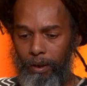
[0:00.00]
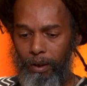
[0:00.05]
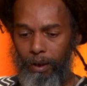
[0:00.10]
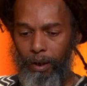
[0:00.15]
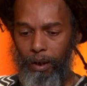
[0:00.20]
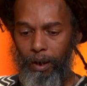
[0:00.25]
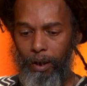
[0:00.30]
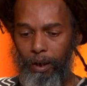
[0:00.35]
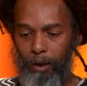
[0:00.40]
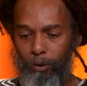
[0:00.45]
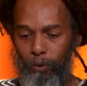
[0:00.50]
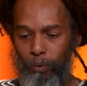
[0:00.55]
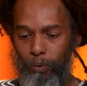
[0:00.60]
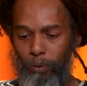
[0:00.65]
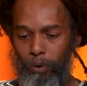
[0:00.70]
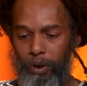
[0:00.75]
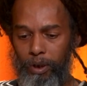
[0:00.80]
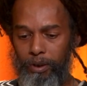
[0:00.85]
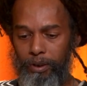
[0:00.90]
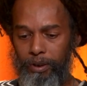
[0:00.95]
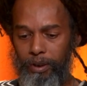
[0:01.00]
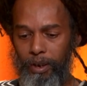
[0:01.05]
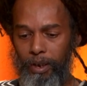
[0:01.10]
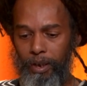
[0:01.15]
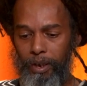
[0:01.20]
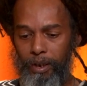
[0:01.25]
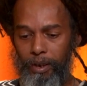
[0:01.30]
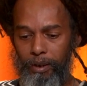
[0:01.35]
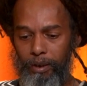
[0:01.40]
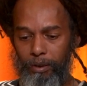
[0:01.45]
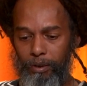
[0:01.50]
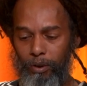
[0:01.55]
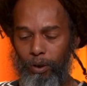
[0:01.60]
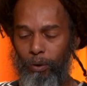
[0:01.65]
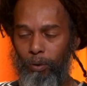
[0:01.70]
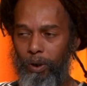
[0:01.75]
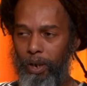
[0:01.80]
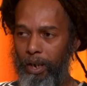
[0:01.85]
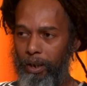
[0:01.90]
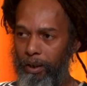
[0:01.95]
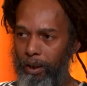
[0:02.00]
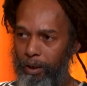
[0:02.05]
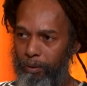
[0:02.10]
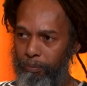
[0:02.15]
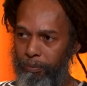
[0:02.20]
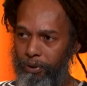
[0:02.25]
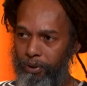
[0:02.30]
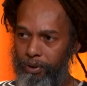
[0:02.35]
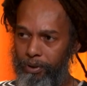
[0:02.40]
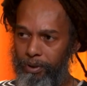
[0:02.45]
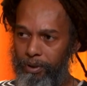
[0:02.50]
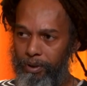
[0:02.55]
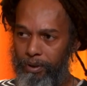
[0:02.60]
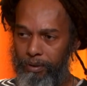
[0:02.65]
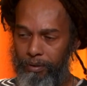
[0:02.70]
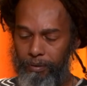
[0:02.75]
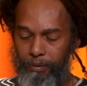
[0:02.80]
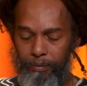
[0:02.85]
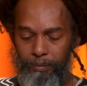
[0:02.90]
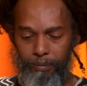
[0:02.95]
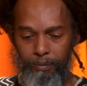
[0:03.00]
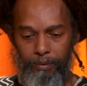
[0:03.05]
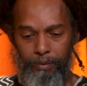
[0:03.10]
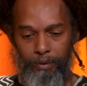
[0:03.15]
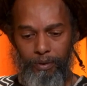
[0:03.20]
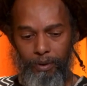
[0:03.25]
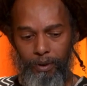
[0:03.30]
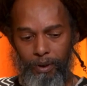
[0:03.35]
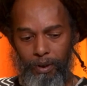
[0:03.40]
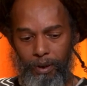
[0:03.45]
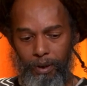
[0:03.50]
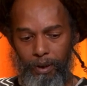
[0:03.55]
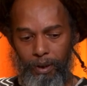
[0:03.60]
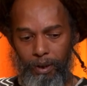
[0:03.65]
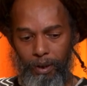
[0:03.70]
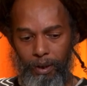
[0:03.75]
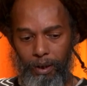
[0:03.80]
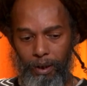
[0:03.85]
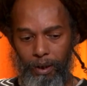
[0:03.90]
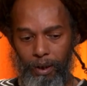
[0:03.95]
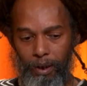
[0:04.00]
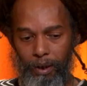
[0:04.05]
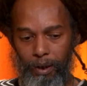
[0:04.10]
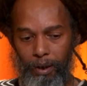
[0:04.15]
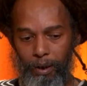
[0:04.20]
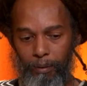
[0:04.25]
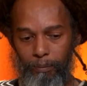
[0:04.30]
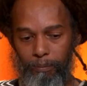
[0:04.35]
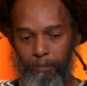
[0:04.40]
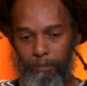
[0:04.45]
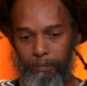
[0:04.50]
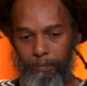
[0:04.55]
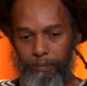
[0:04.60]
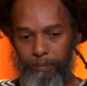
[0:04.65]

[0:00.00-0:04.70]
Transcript: uh, who was a Dogon high priest. Um,